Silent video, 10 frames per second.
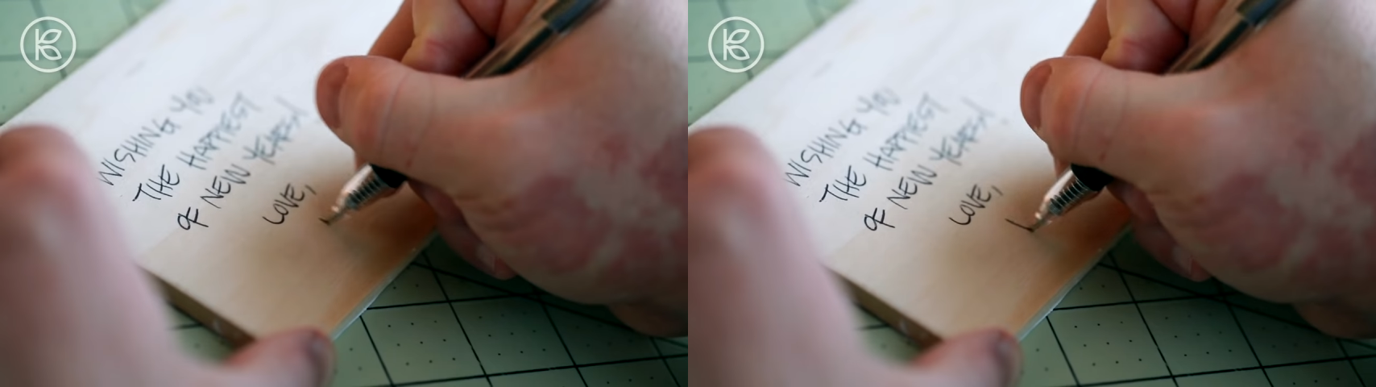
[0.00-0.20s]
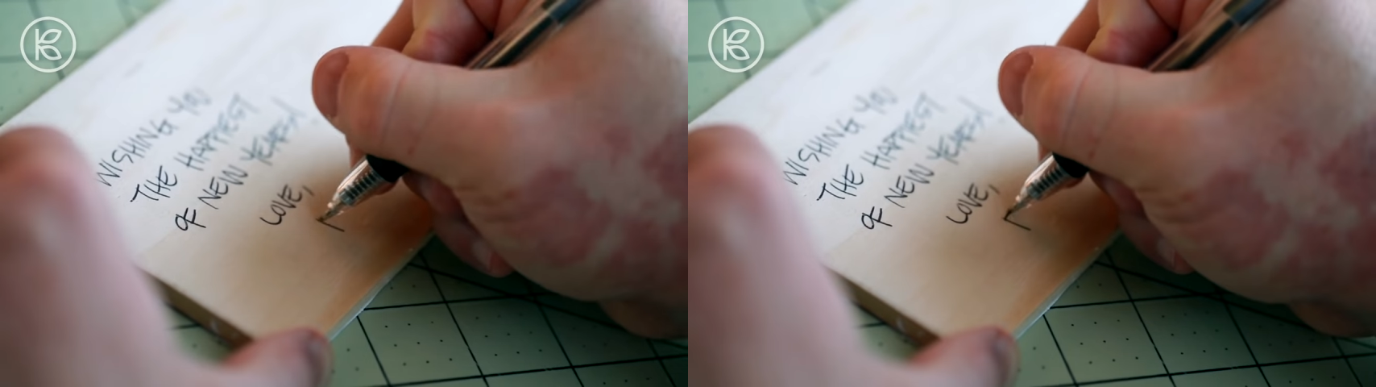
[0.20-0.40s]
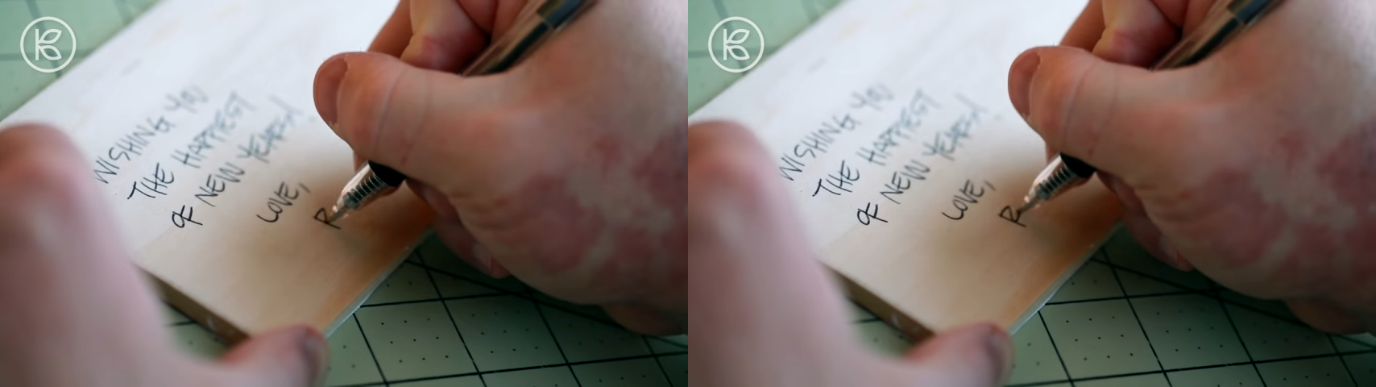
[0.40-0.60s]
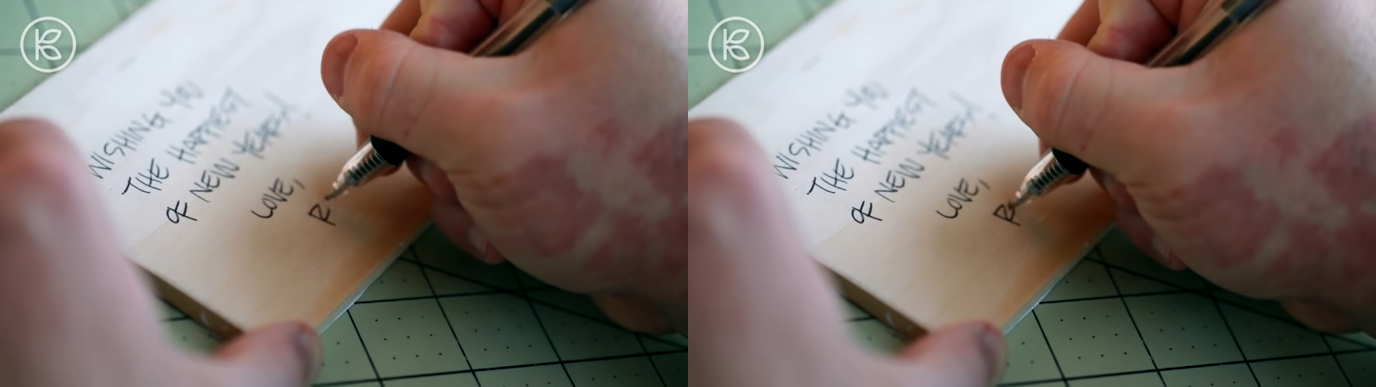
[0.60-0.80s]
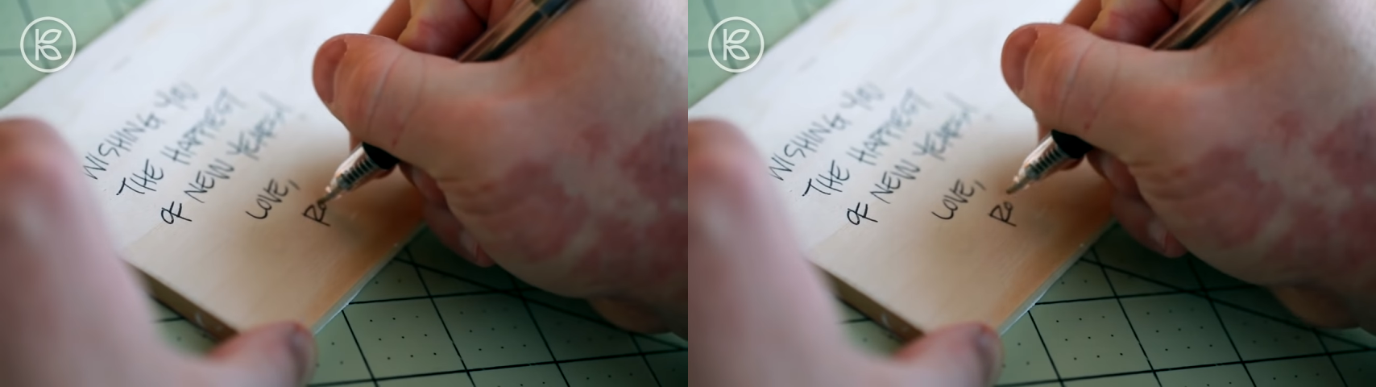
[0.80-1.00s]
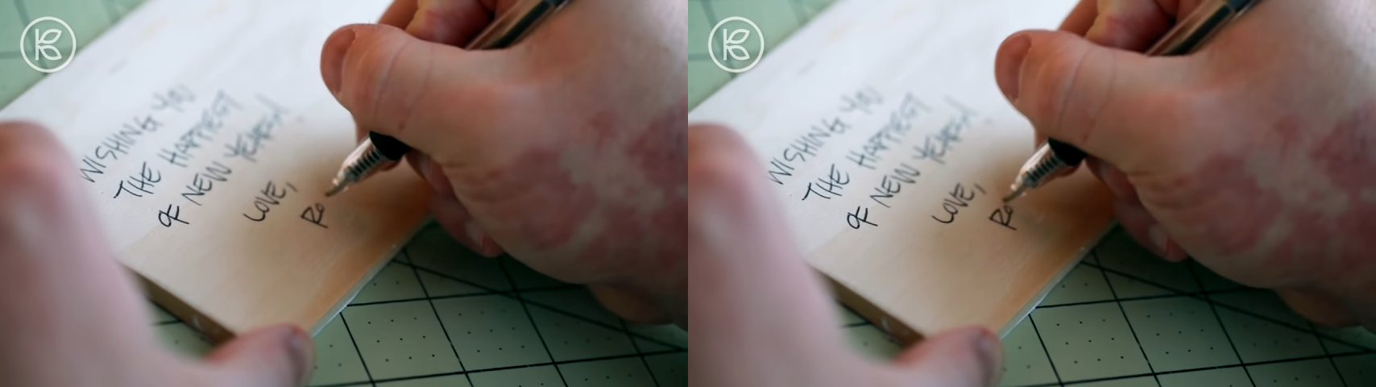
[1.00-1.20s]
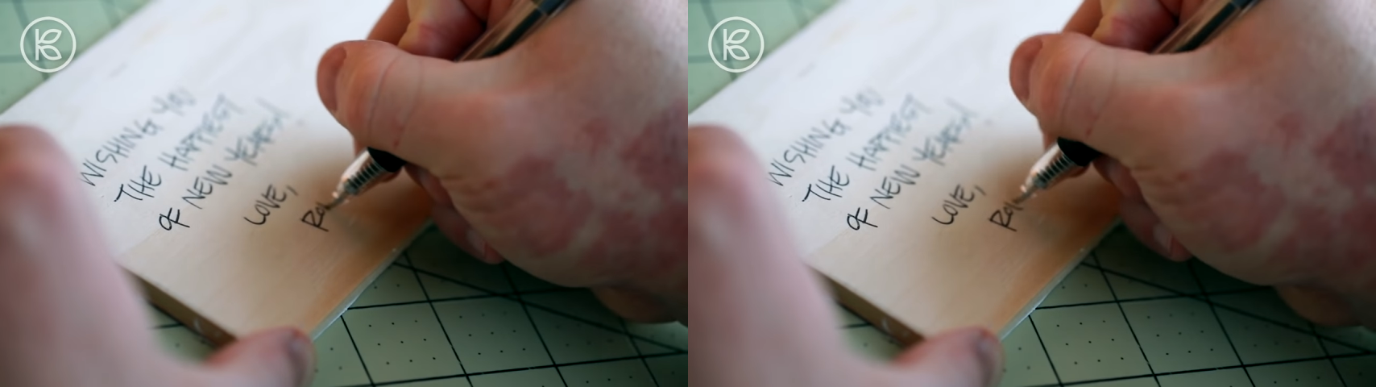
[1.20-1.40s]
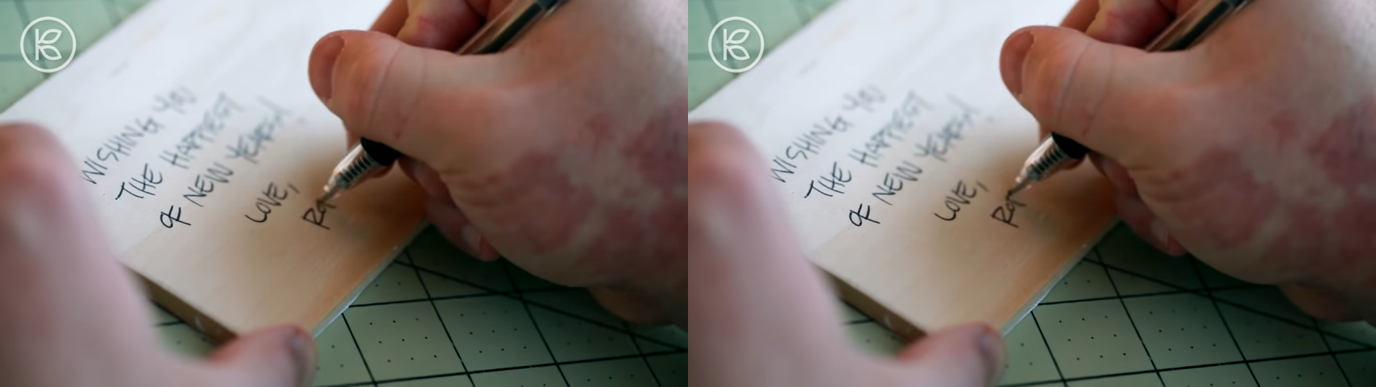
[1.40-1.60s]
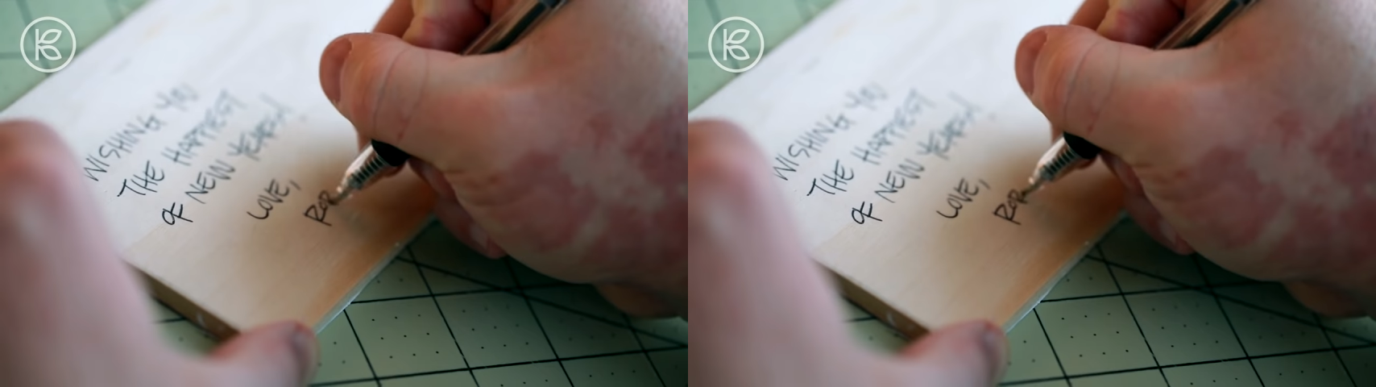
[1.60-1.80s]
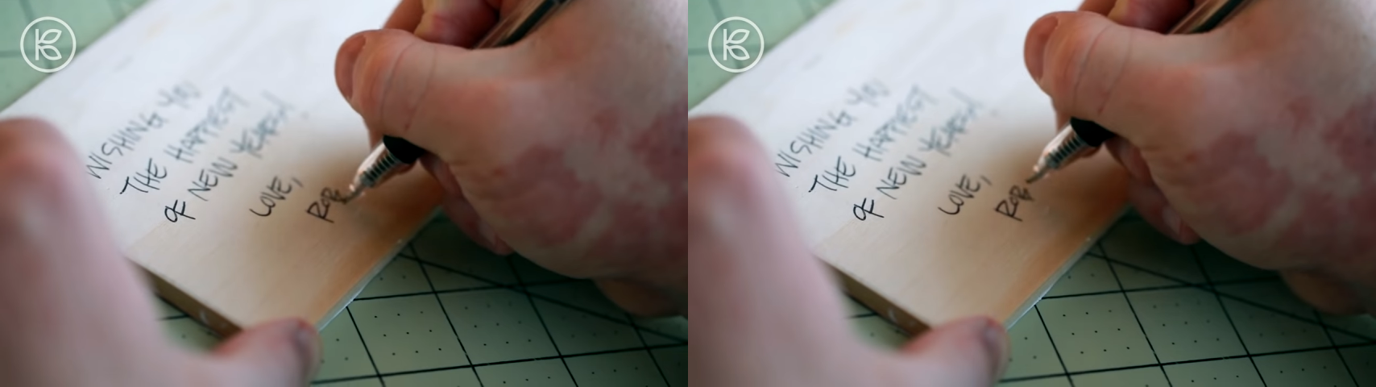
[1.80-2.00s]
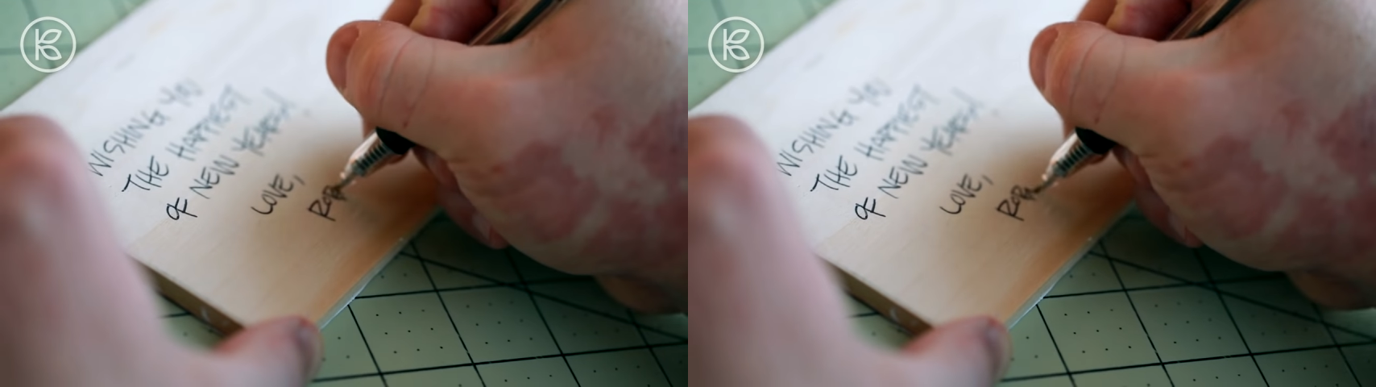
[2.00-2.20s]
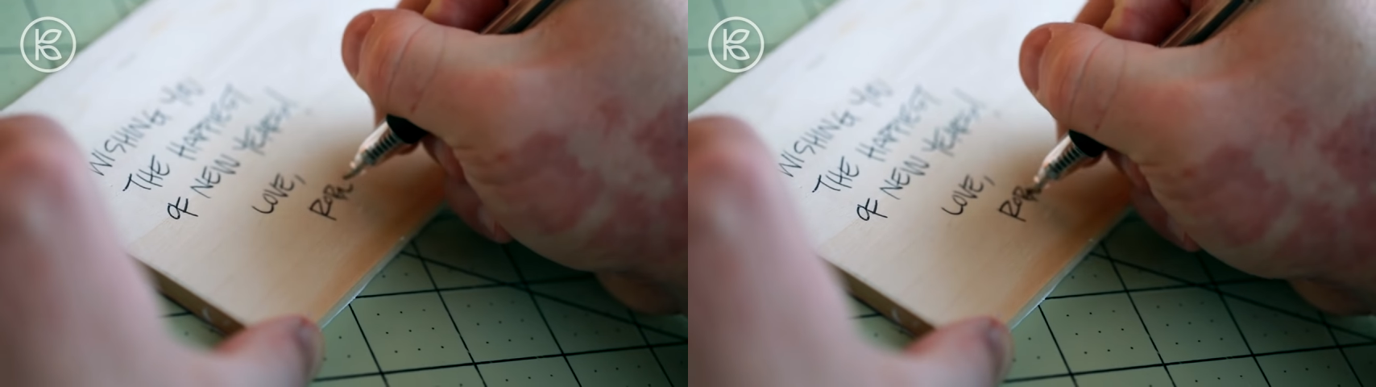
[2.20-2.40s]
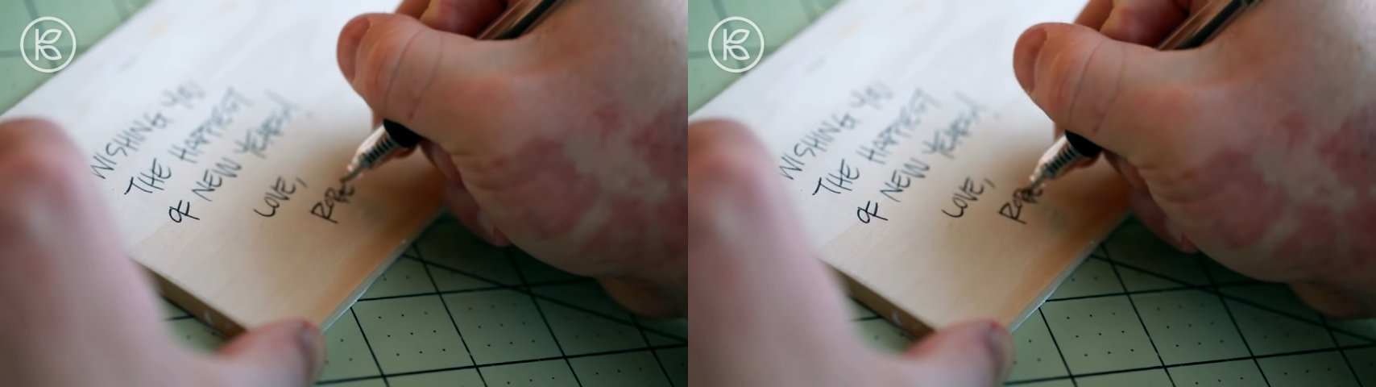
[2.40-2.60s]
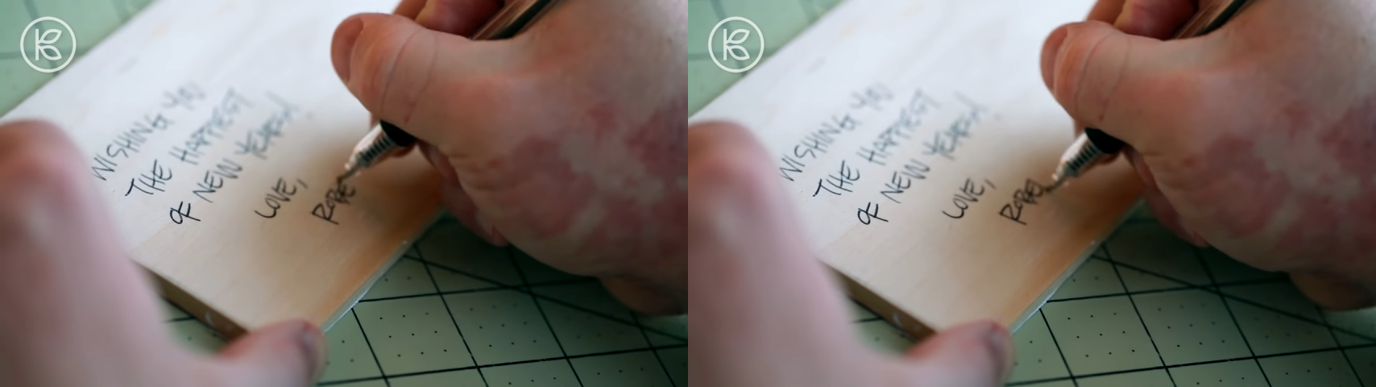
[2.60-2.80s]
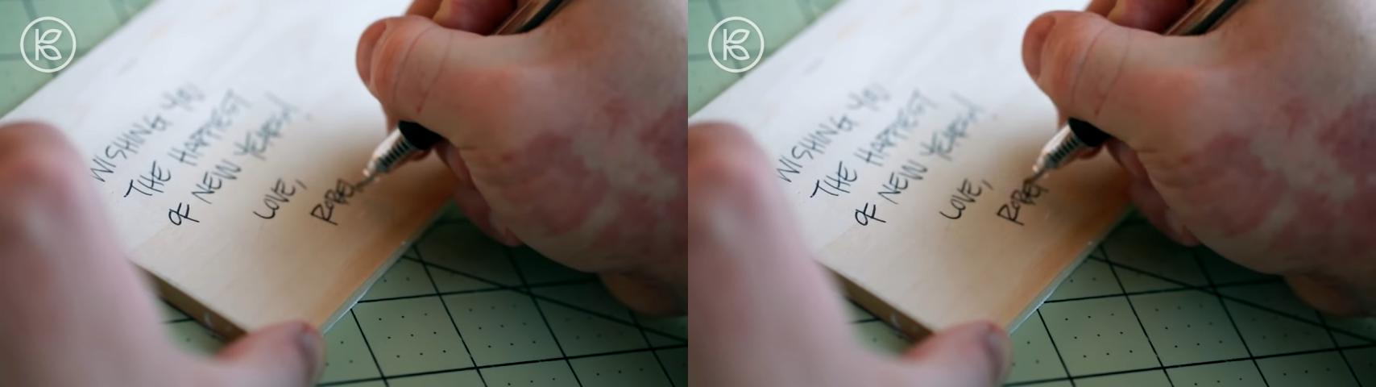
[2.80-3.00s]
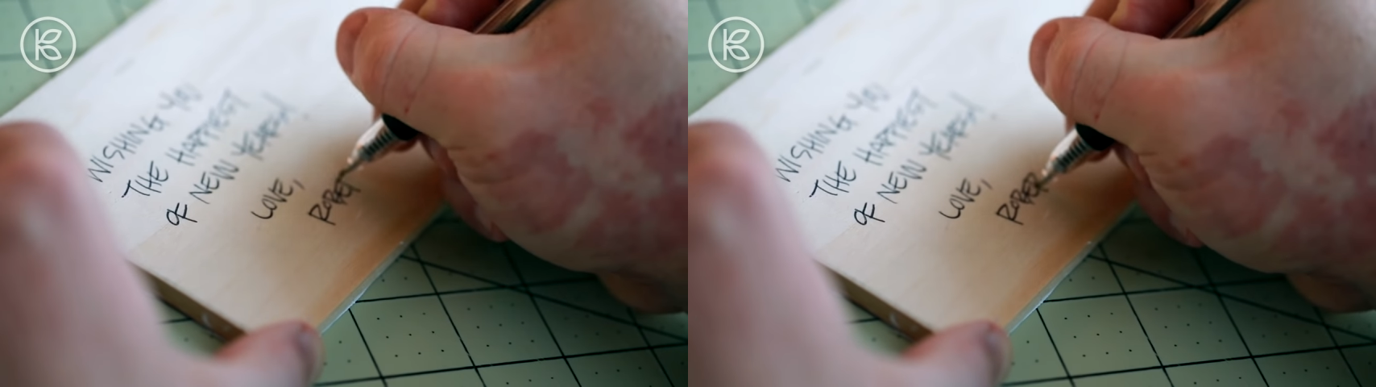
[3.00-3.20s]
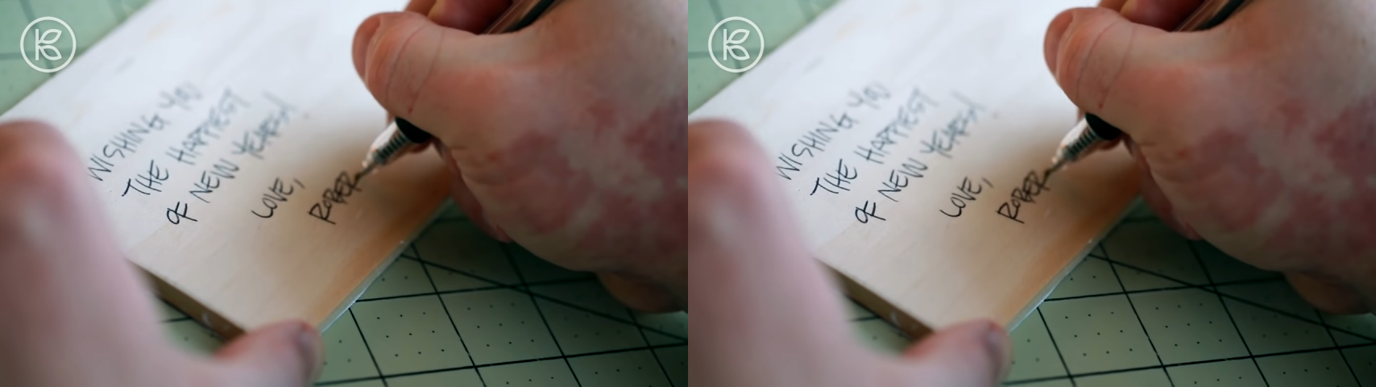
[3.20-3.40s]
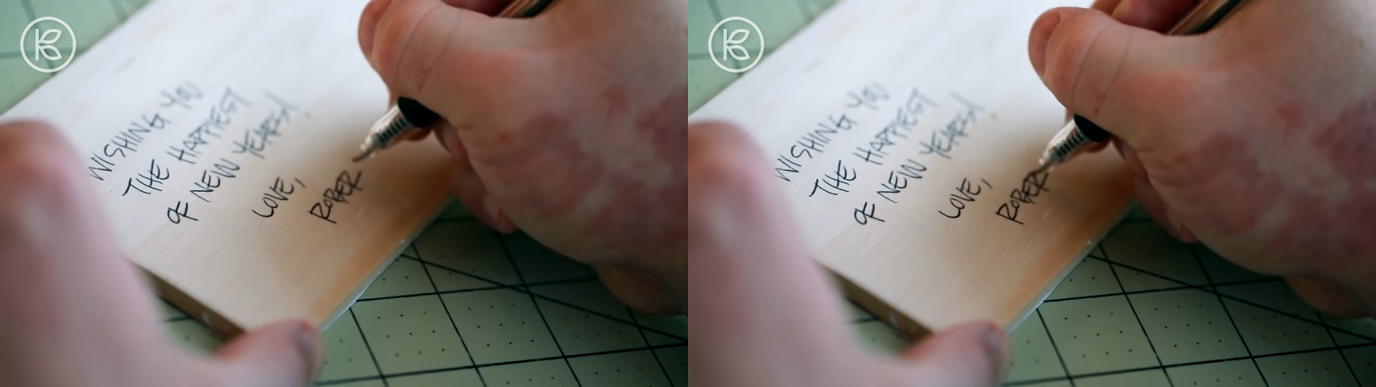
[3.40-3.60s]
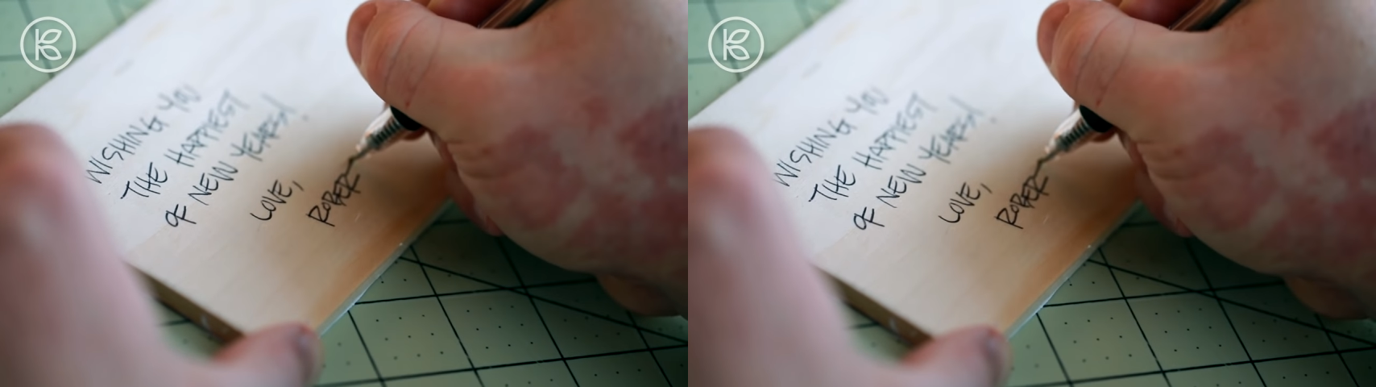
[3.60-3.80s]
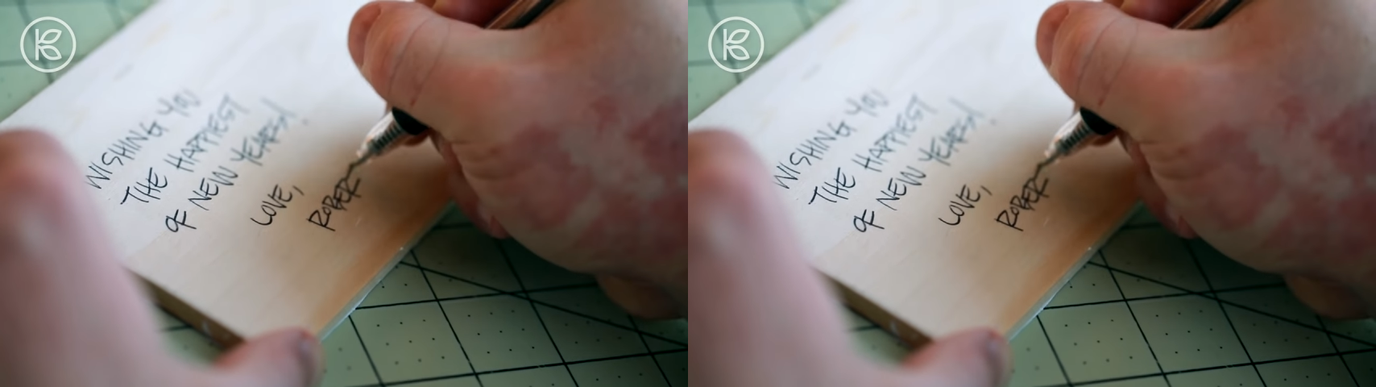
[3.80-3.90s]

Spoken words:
No face is visible, so there are no lips to read.